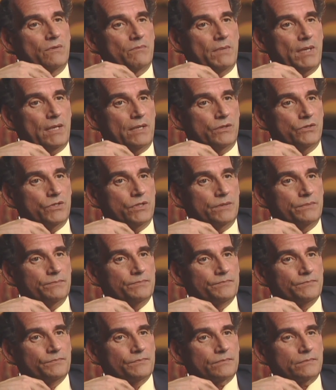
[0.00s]
homology.
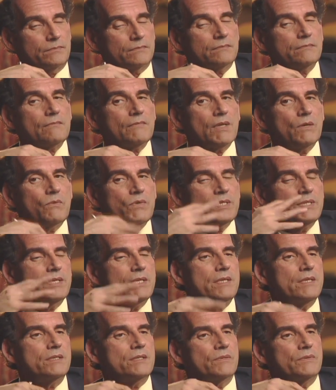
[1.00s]
We
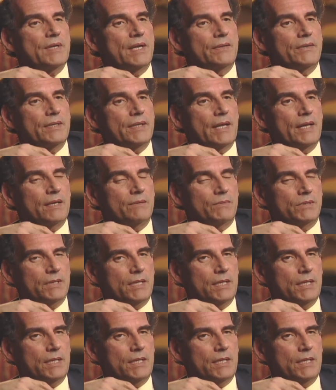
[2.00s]
see this throughout the animal